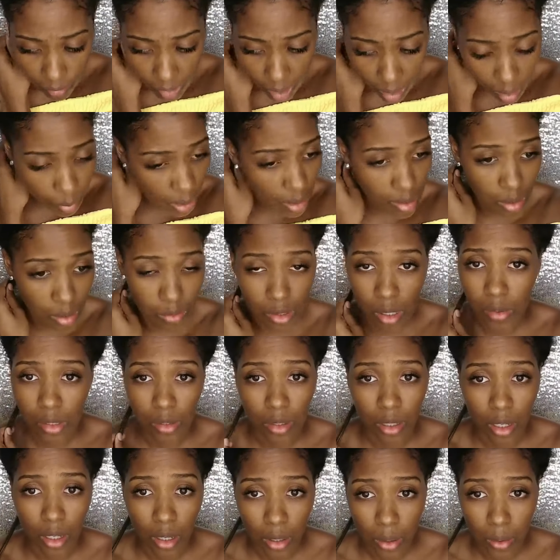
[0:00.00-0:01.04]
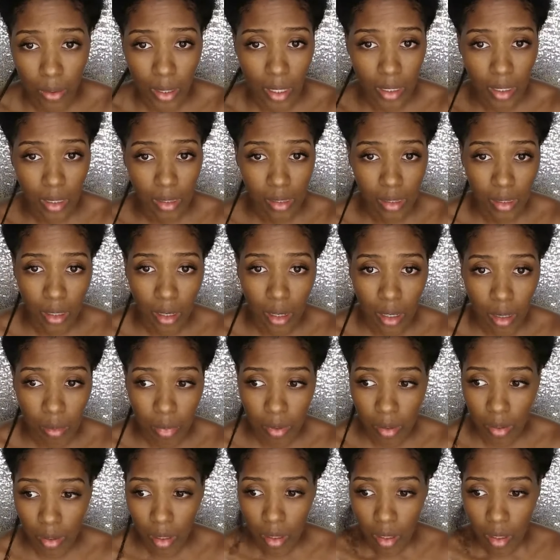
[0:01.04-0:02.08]
Because I was always on the go and I needed to hurry up
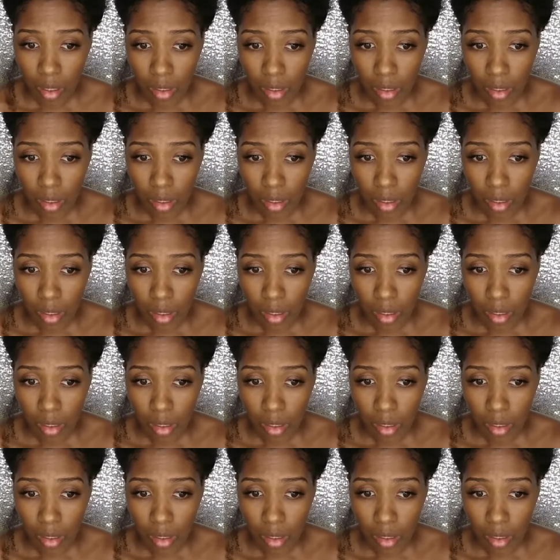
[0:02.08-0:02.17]
and